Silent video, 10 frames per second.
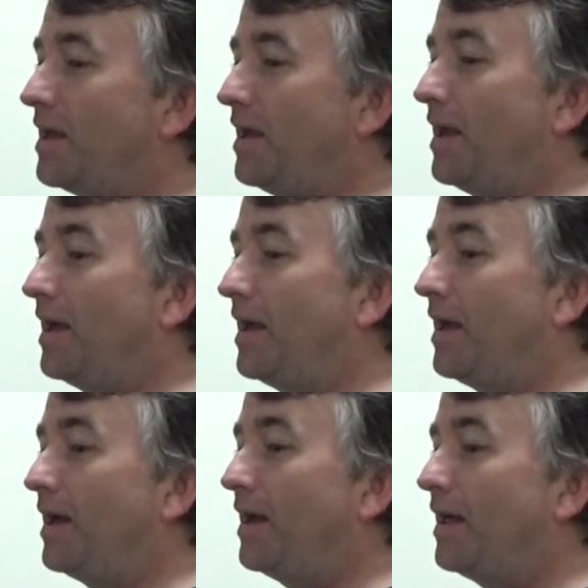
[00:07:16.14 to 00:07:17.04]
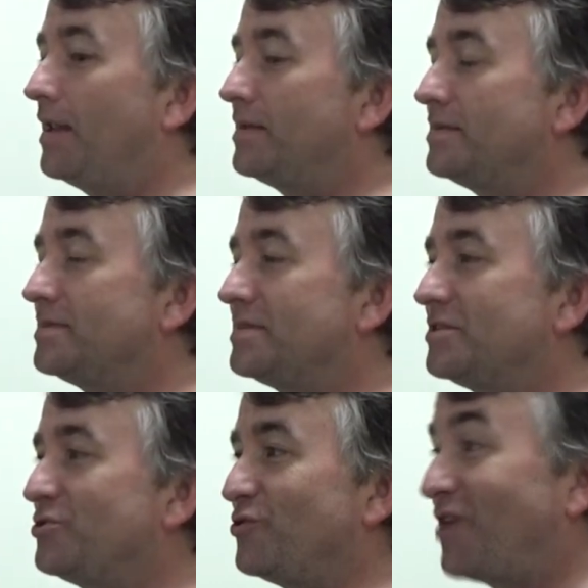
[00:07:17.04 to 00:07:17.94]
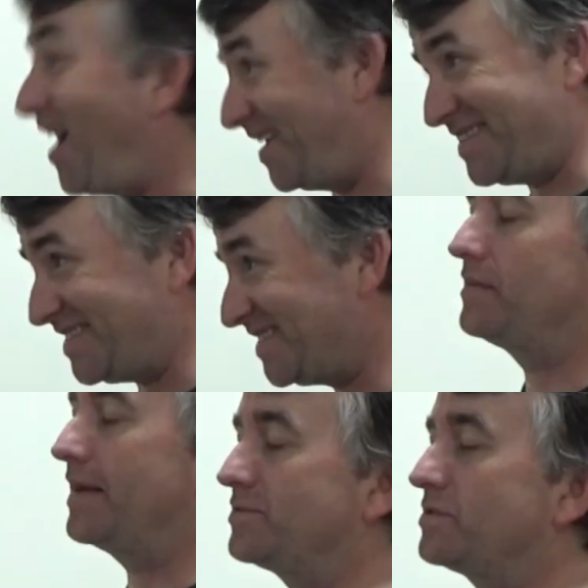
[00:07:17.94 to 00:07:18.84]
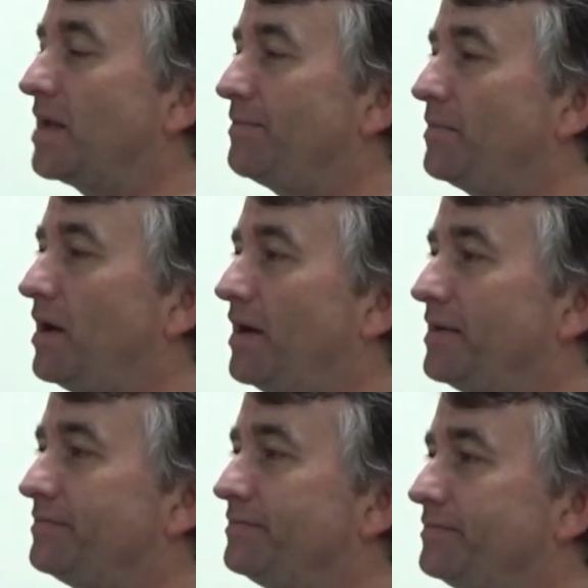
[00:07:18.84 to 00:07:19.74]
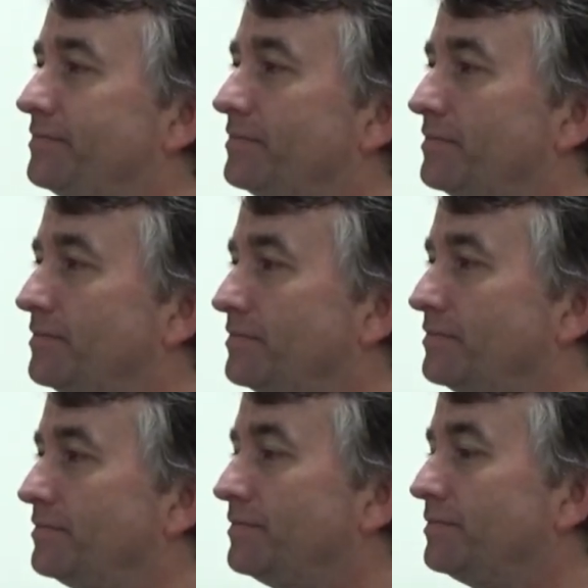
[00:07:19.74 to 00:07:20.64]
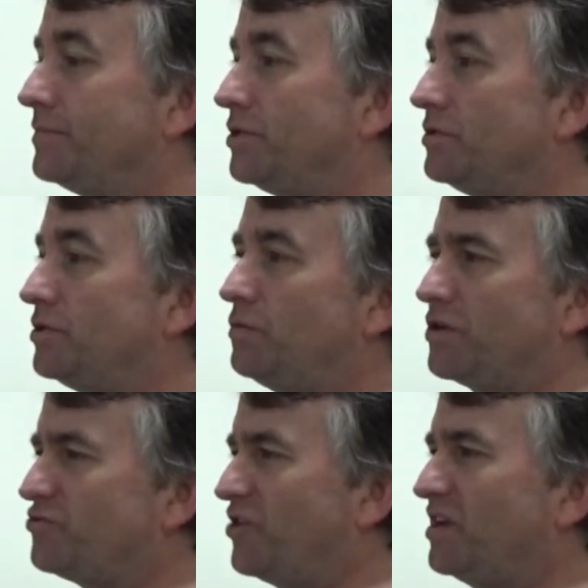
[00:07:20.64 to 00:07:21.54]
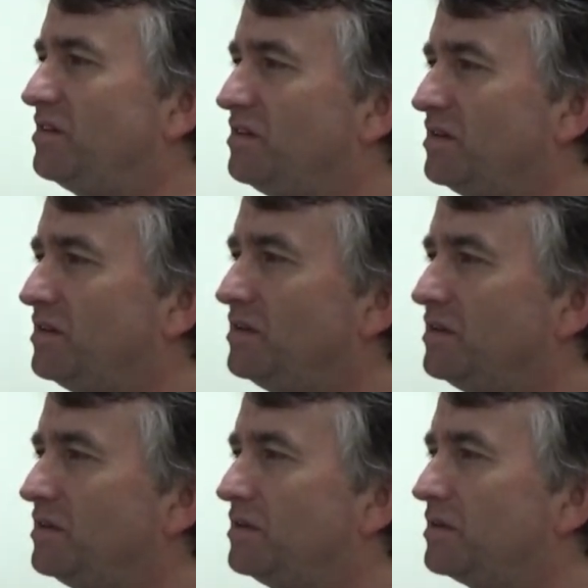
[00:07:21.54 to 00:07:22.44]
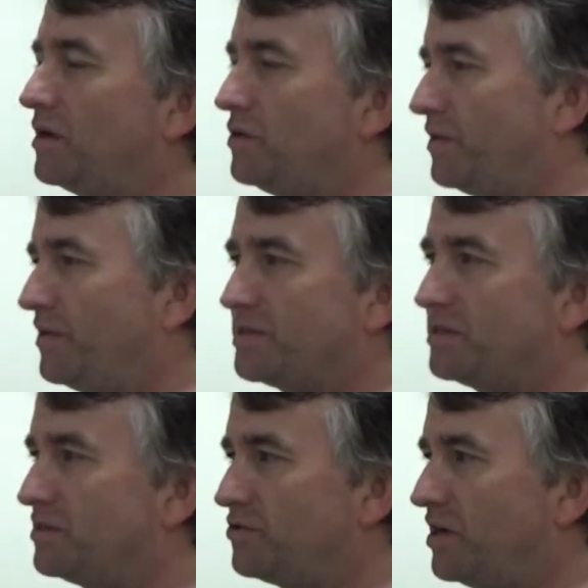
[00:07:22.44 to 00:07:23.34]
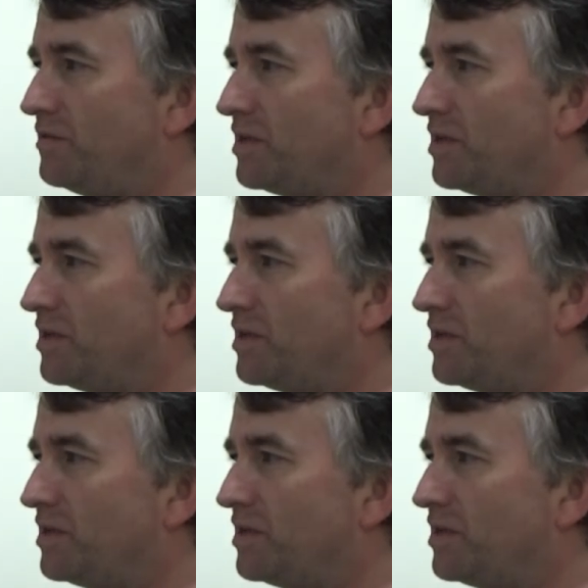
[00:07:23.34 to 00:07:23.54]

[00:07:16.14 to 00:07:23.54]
and you're not. Thanks for stopping by. Do you want to train? Are you interested in training with